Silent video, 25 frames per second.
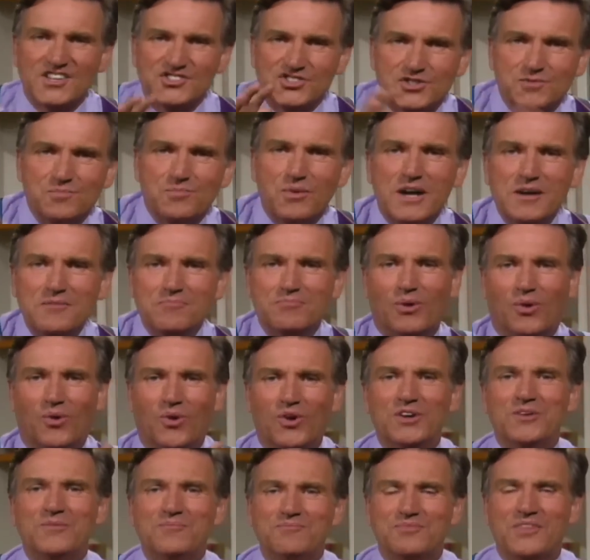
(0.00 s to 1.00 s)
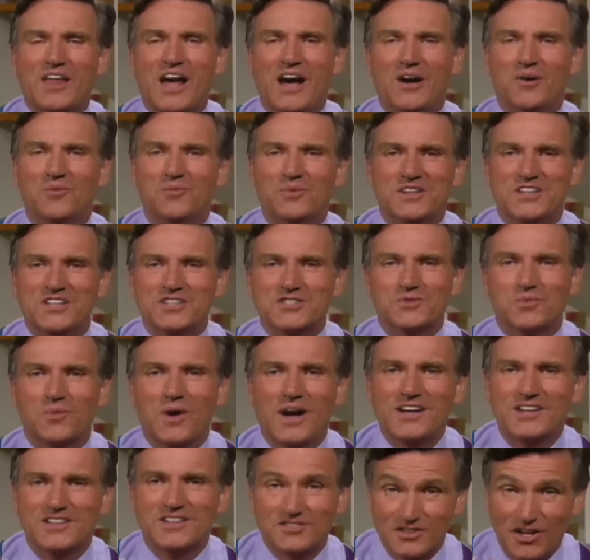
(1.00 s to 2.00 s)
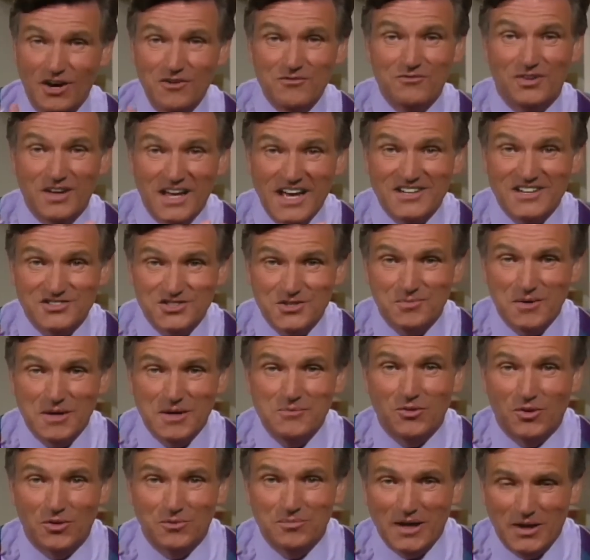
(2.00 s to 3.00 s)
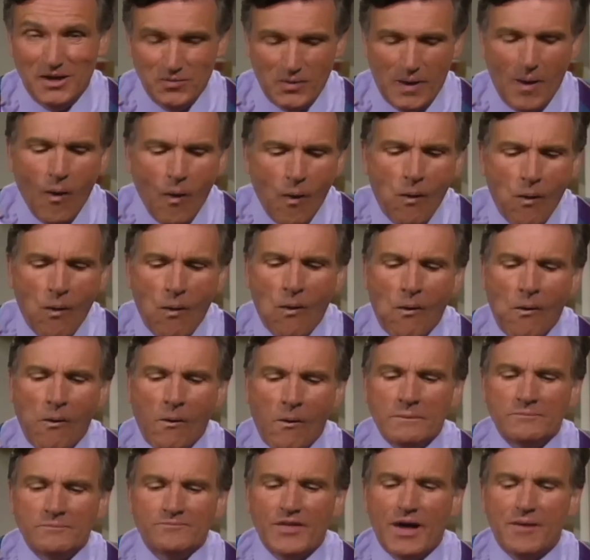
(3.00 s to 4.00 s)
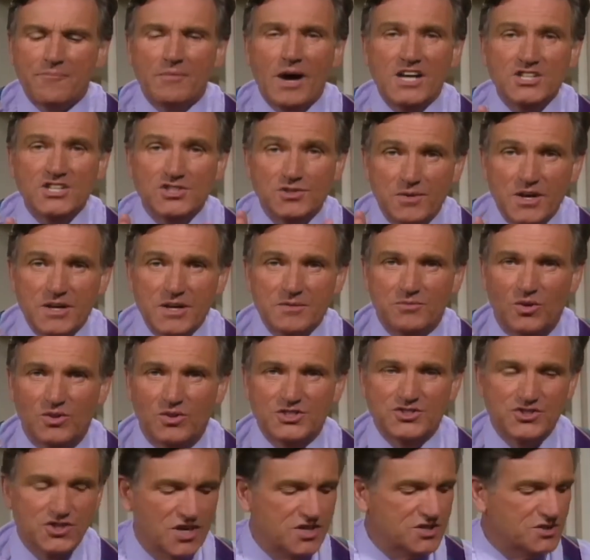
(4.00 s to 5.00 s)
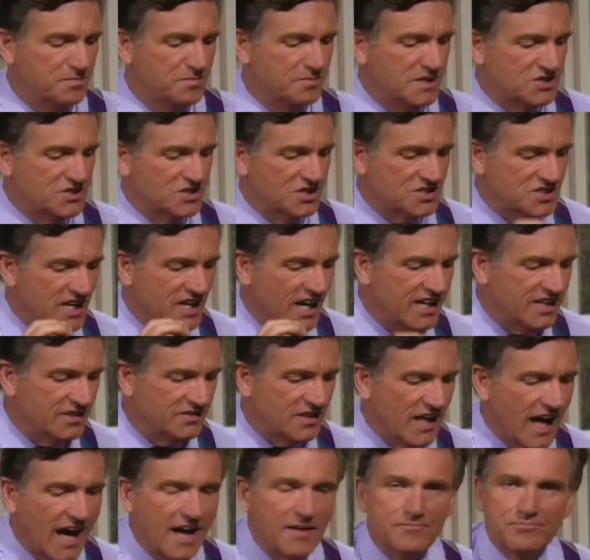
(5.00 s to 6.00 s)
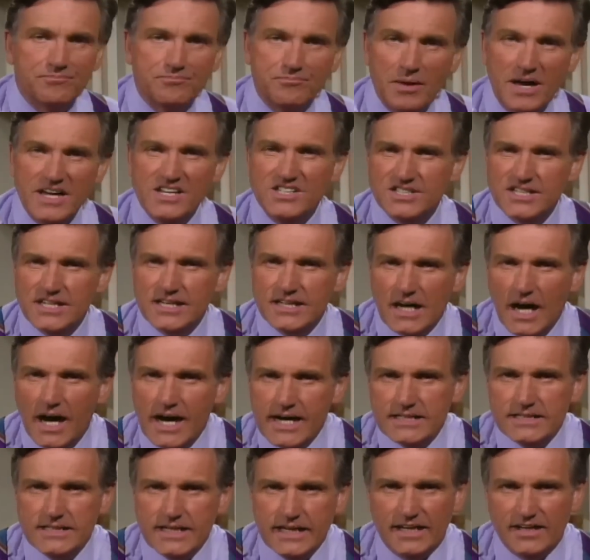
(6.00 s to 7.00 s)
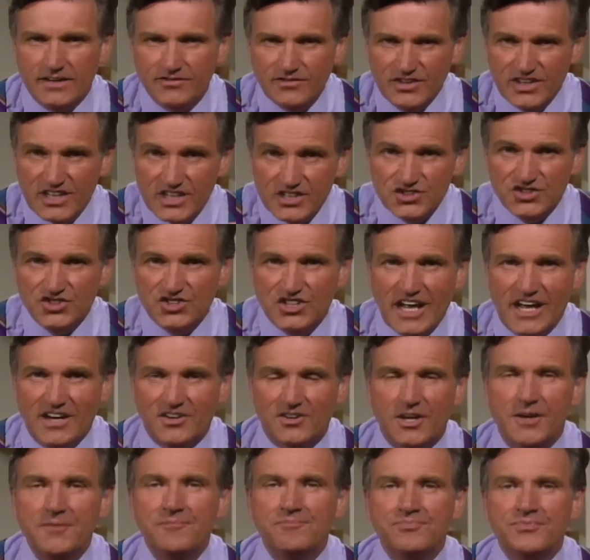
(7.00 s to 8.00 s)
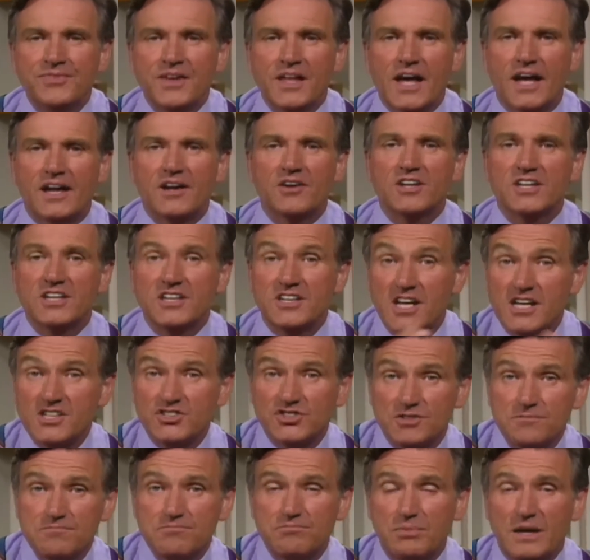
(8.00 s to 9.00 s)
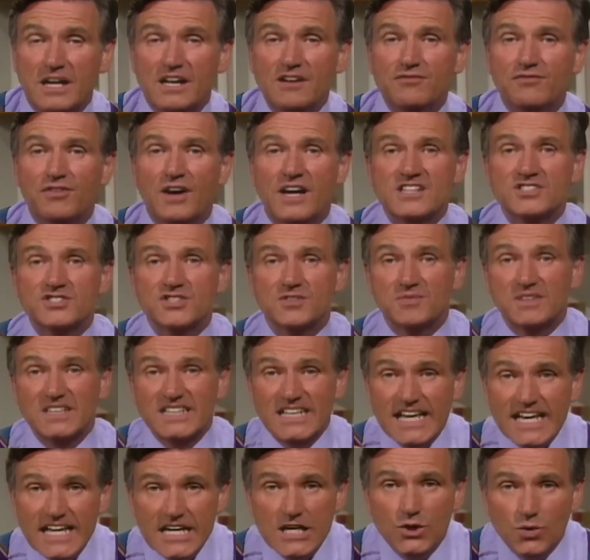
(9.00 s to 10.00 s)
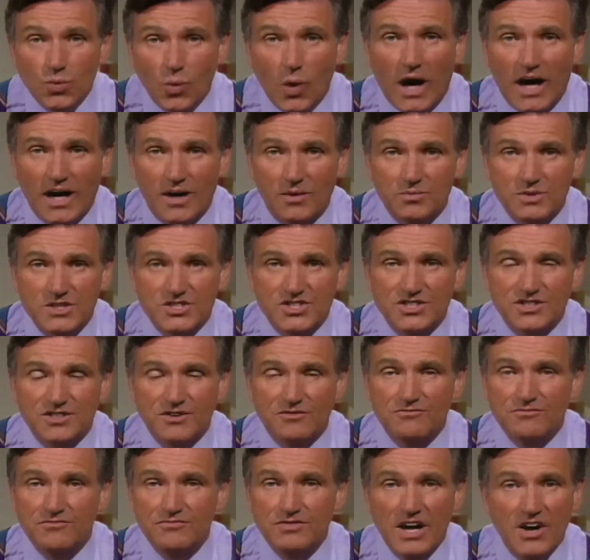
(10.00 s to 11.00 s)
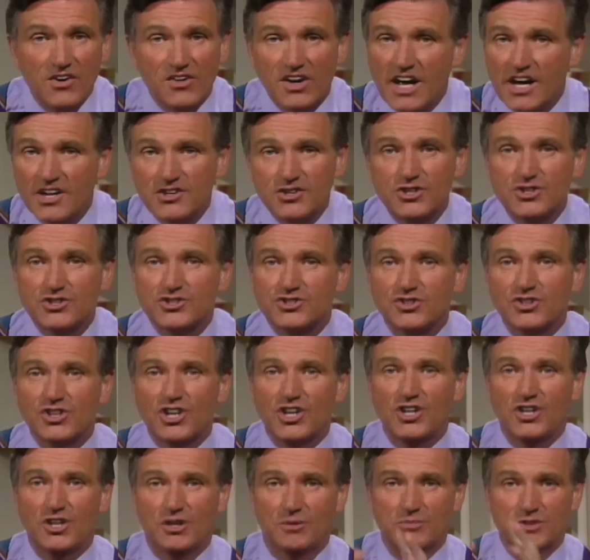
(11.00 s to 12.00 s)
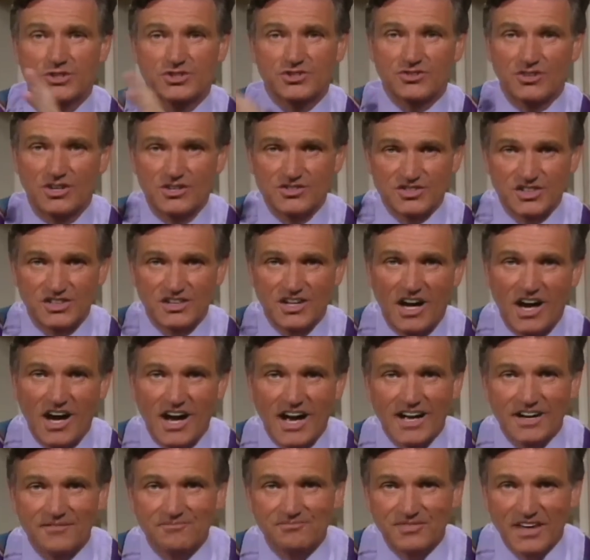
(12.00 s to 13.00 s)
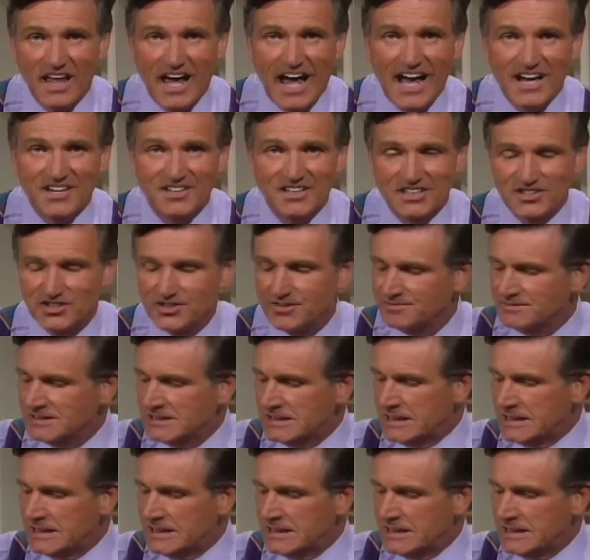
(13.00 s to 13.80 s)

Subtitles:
a springboard with this one. And don't forget the springboard, by the way. Now, my springboard is going to be to take that basic idea with the extender, and I'm going to take some beef and some quinoa, which is a very unusual herb which grows in the high Andes,